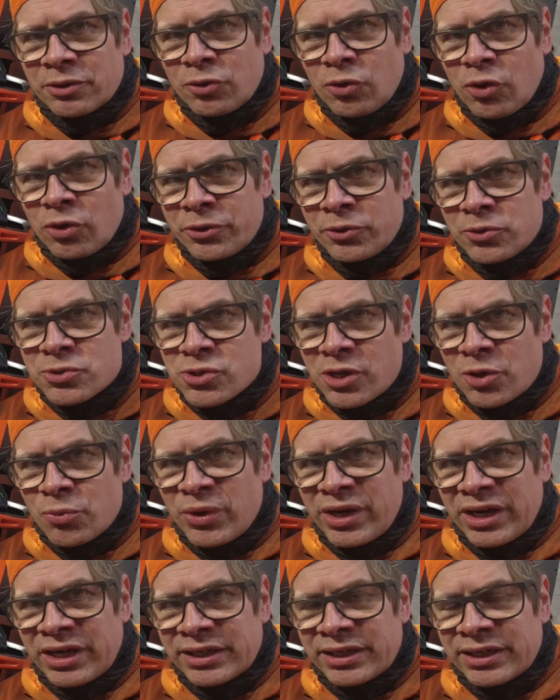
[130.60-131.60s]
not usually
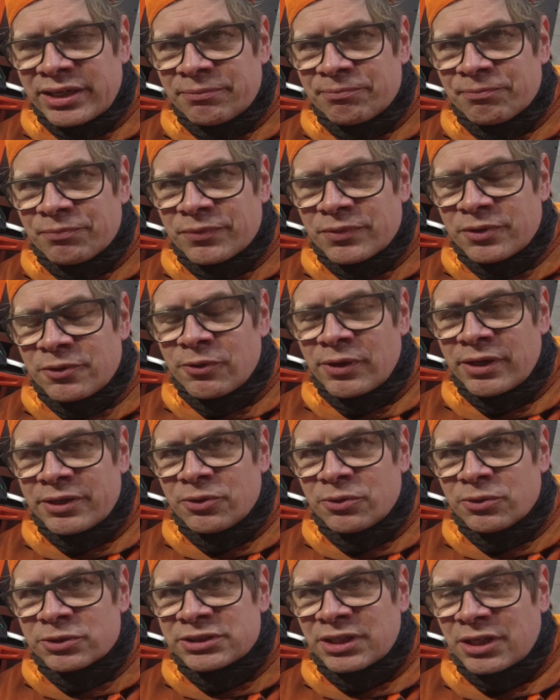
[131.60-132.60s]
welding, you are
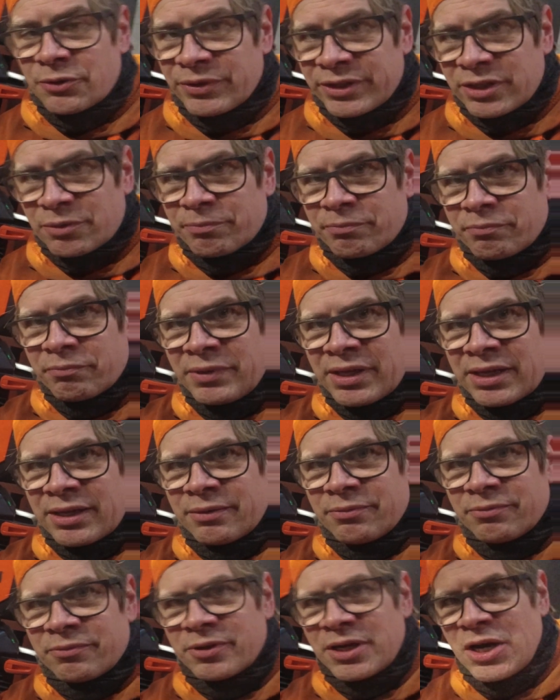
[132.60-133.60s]
using with a MIG
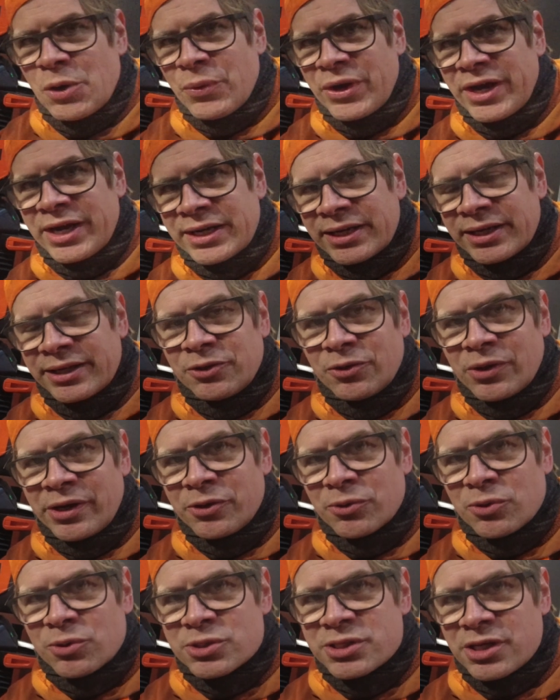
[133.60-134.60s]
welding, you are
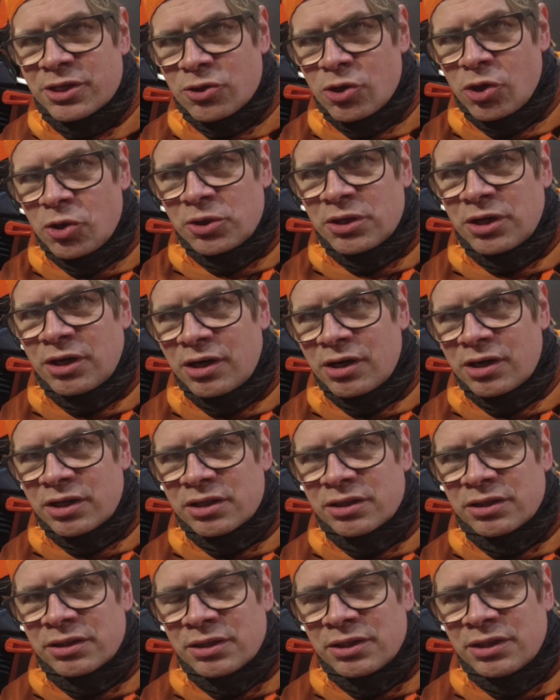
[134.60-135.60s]
using cold
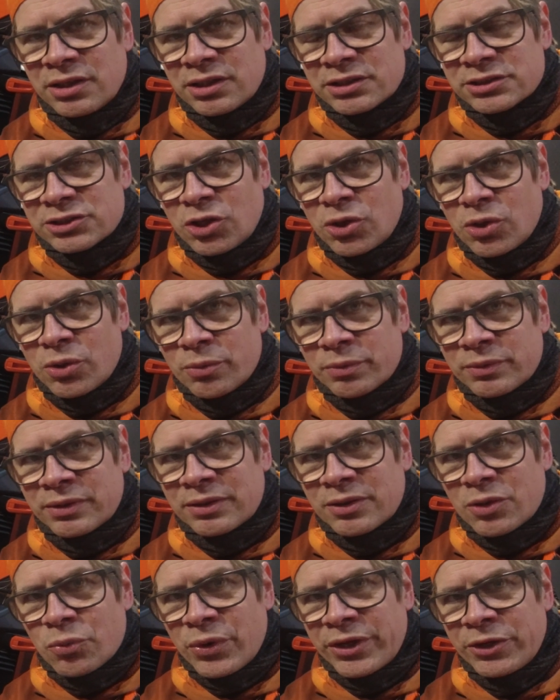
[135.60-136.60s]
arc. So
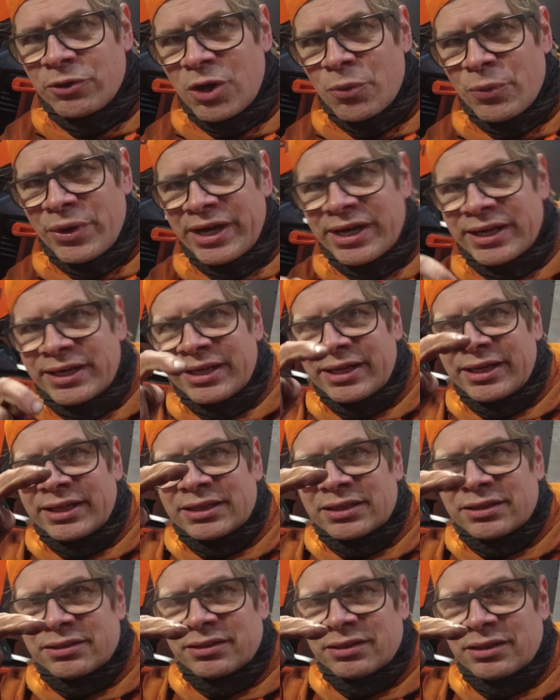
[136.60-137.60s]
when you are welding
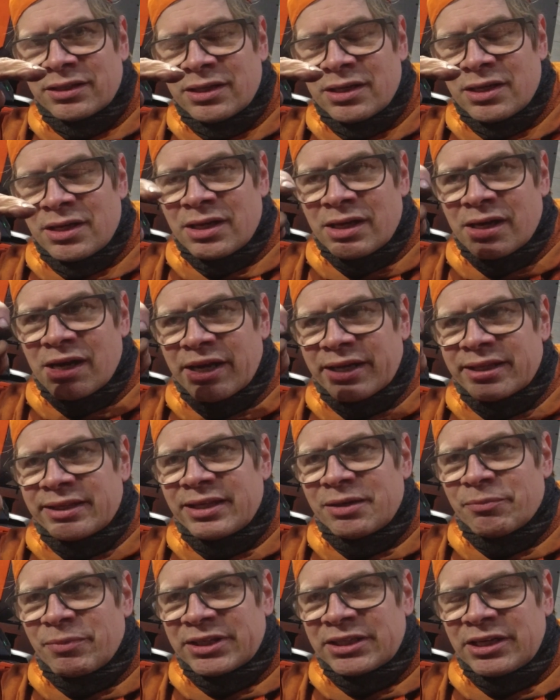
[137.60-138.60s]
it, like
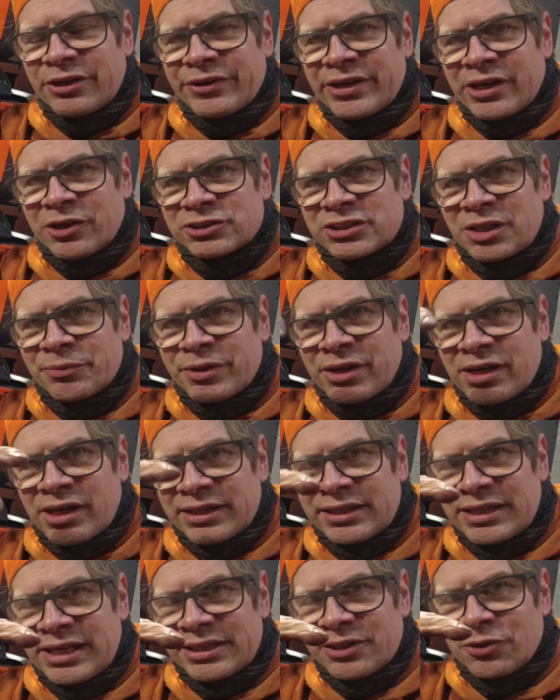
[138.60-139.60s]
thin material or something
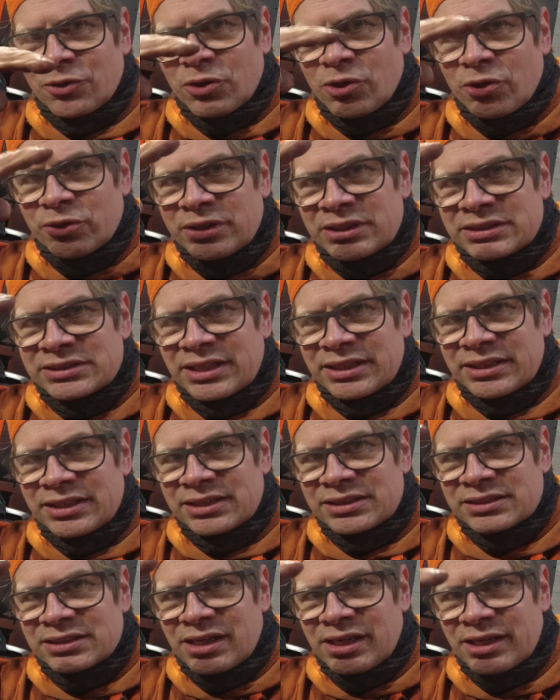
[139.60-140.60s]
like that, you notice that
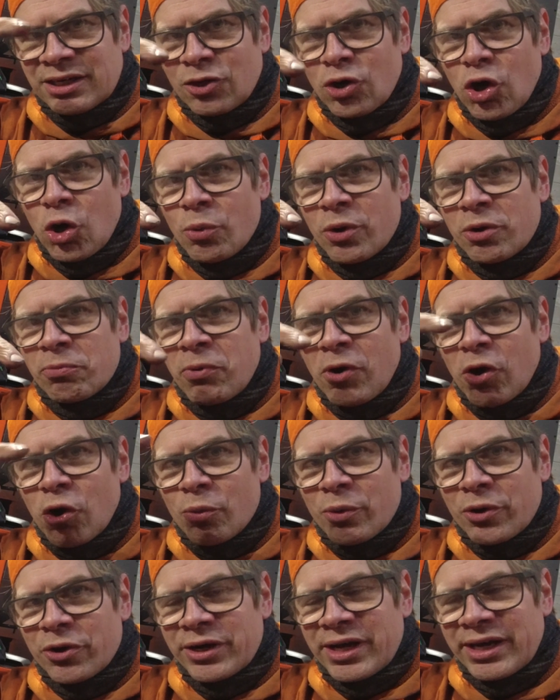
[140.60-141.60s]
it's like lower
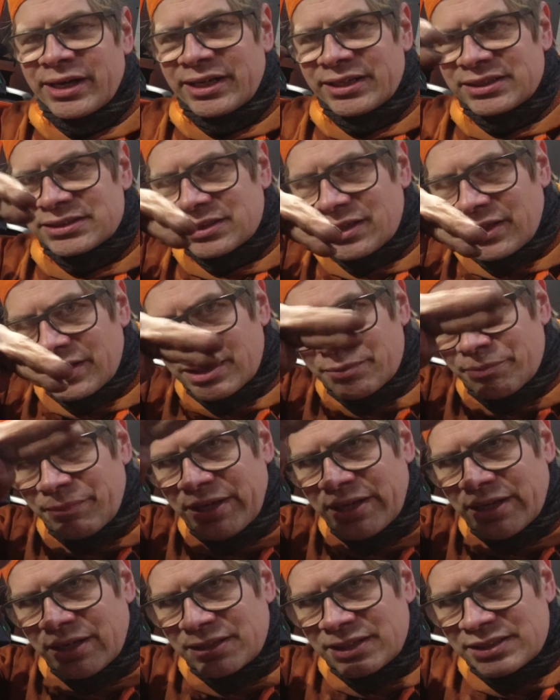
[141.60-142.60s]
power and it's like
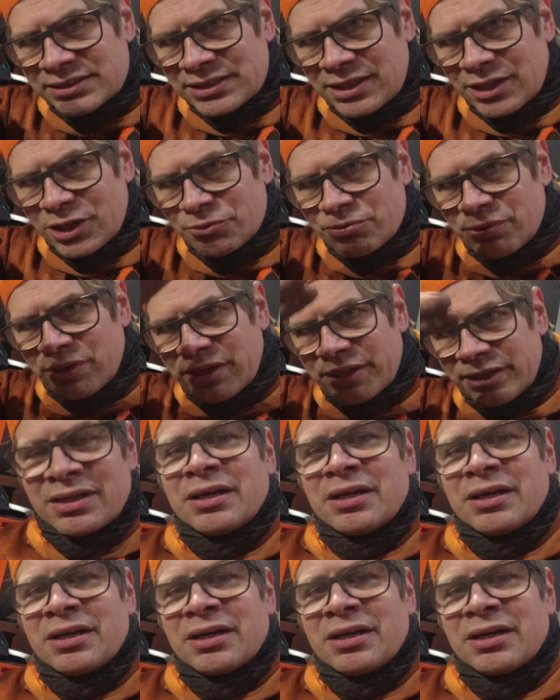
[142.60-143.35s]
making this kind of.